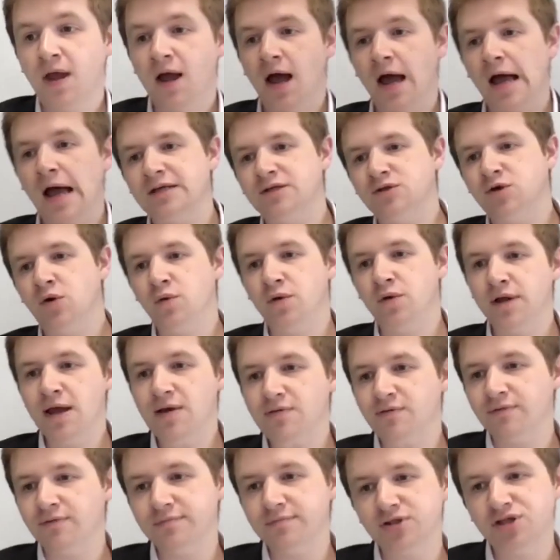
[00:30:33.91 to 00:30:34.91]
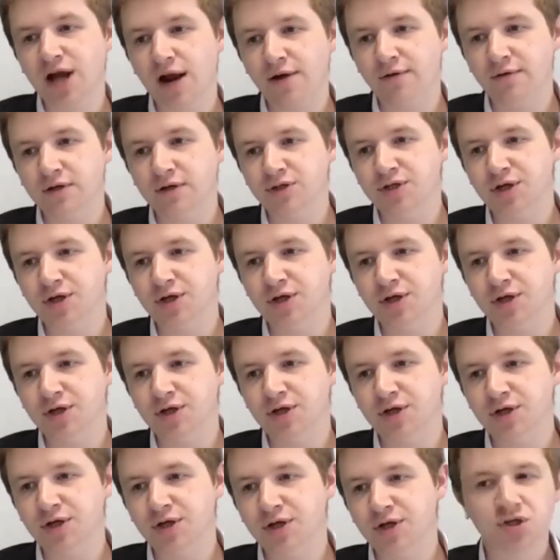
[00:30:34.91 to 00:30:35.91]
I've got one here from Sharon. So
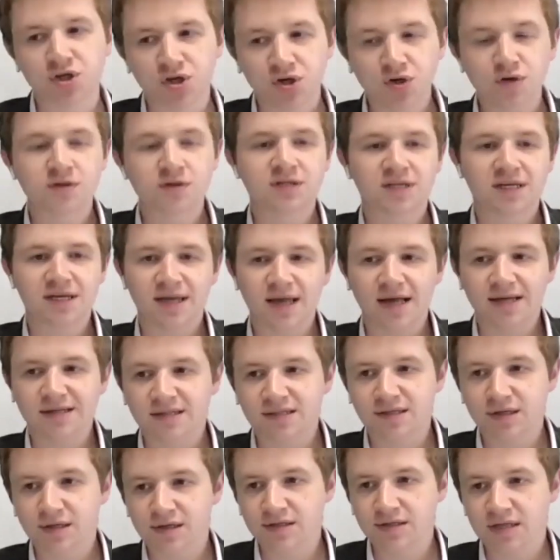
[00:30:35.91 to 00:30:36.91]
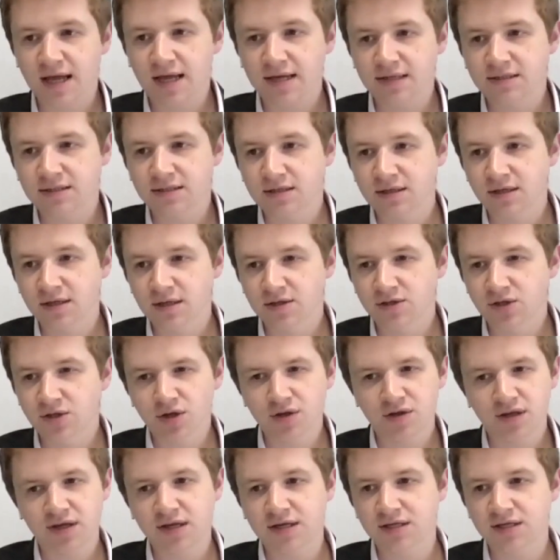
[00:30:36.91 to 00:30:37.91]
what do you see as success? Do you
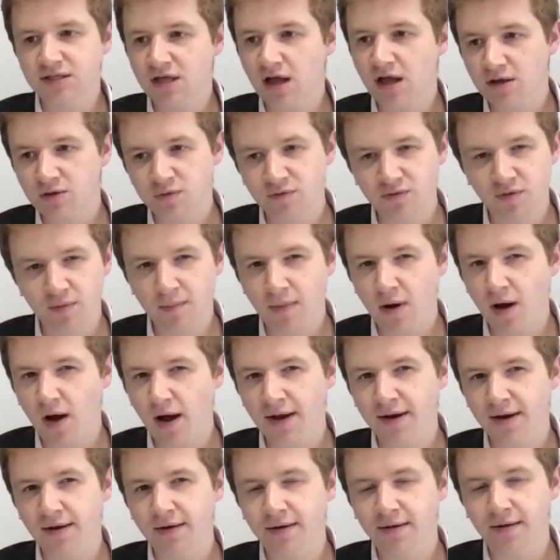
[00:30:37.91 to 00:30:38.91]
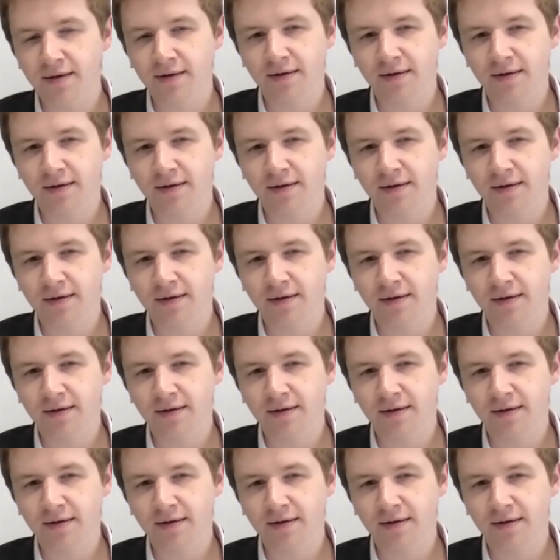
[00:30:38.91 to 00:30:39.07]
think it starts with the mind?